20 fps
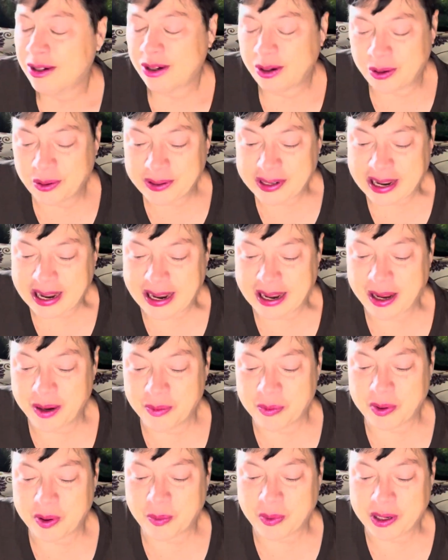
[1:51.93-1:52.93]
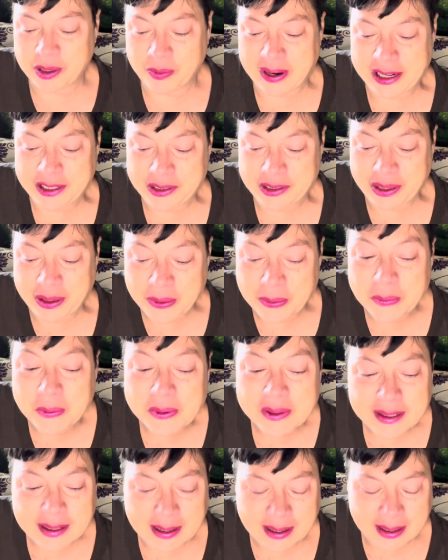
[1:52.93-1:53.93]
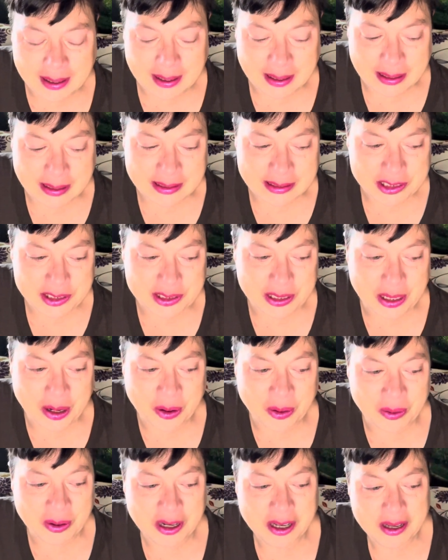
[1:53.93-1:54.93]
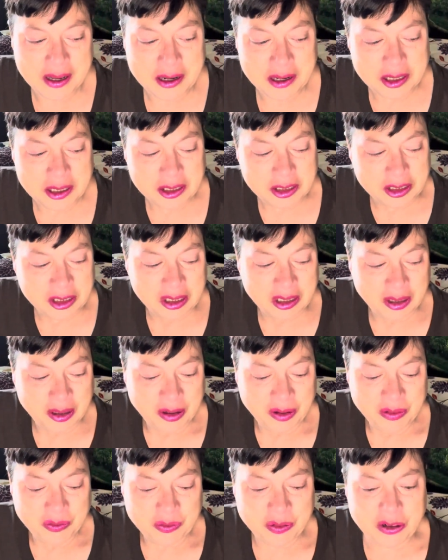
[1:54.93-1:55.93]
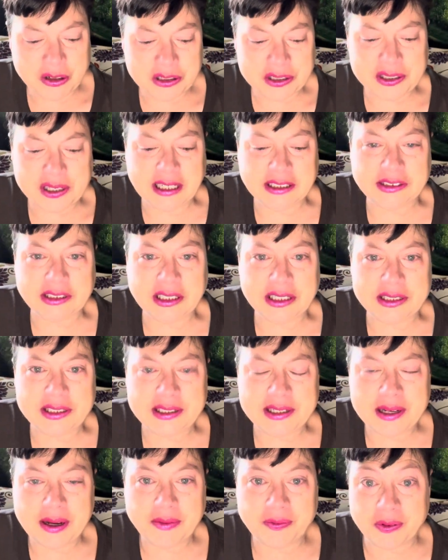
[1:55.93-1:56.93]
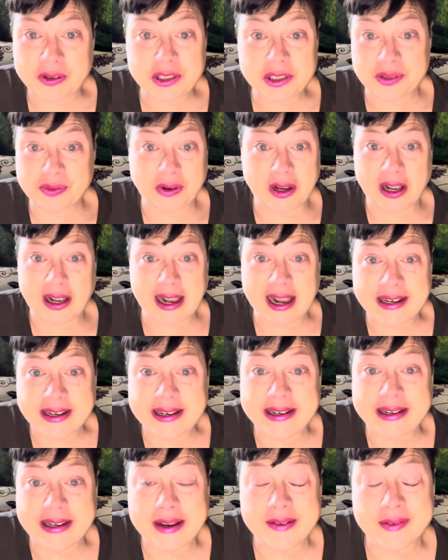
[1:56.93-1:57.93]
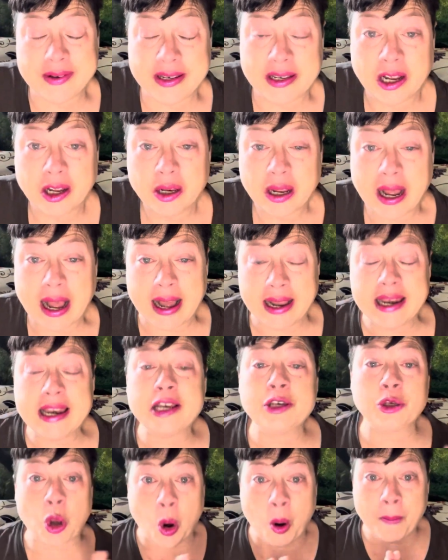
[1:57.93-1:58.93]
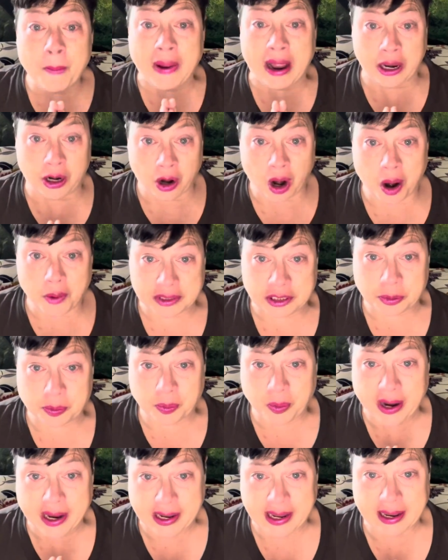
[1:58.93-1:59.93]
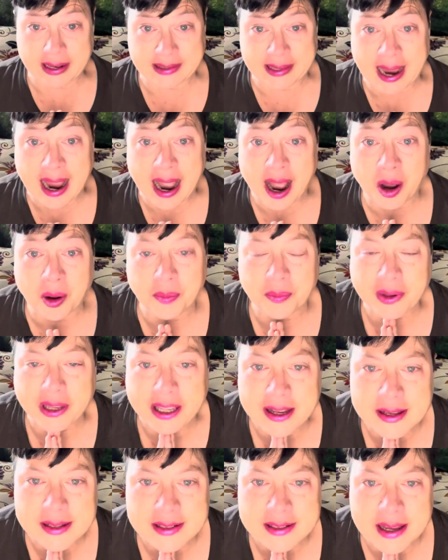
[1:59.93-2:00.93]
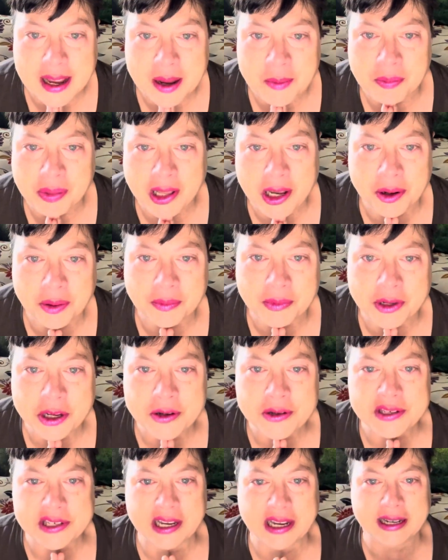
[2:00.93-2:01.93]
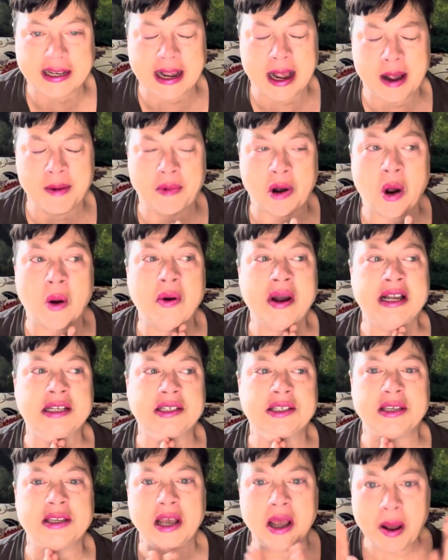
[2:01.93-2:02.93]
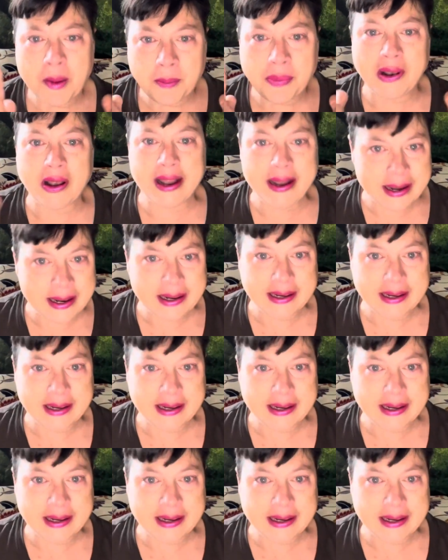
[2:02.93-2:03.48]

okay, well, what do I do? So first of all, I didn't know my car was breaking down because I blare music. I'm always playing